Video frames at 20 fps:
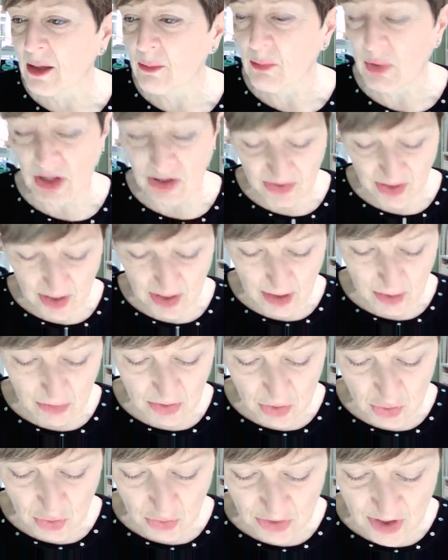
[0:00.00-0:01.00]
because I know
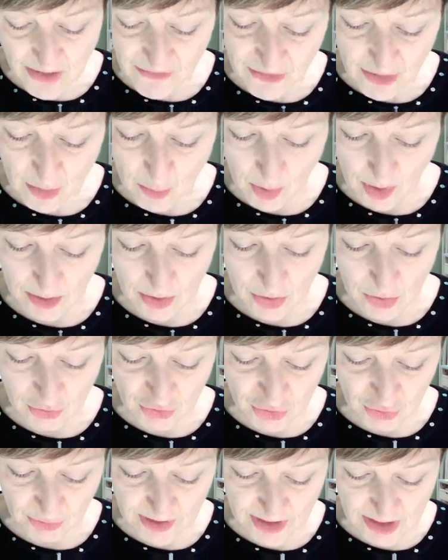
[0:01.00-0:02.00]
that not everyone who
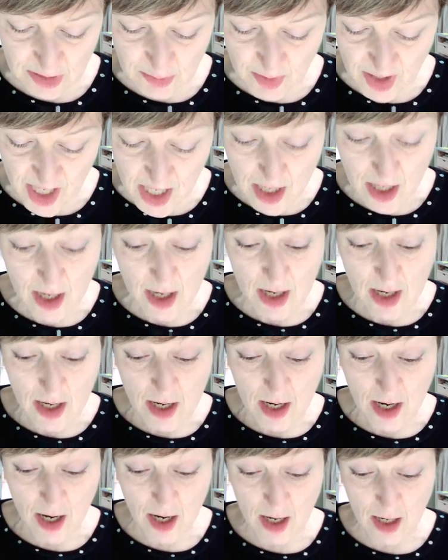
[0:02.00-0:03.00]
joins me
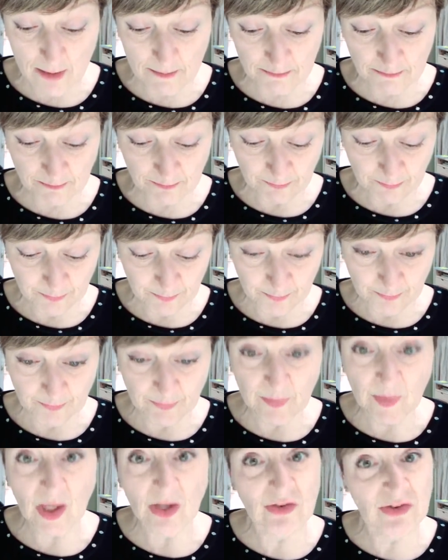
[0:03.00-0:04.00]
um,
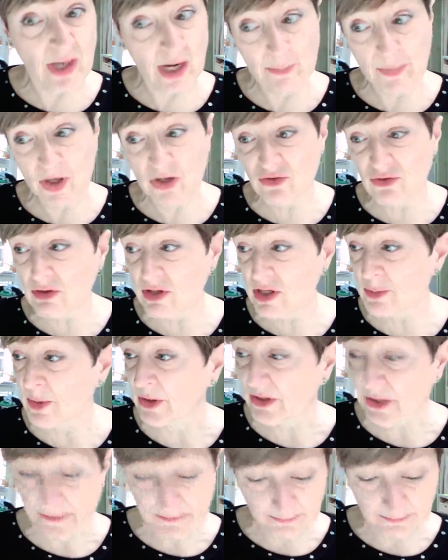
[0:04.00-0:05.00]
celebrates
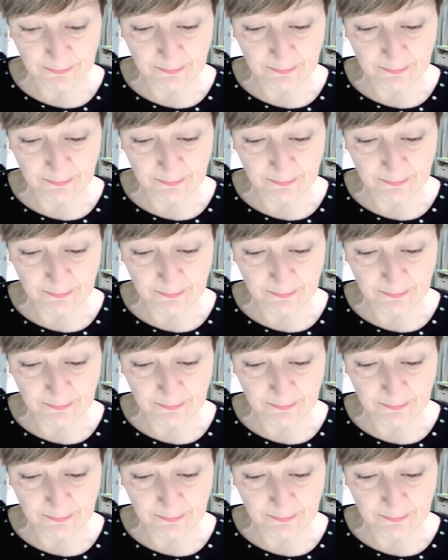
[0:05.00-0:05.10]
Christmas.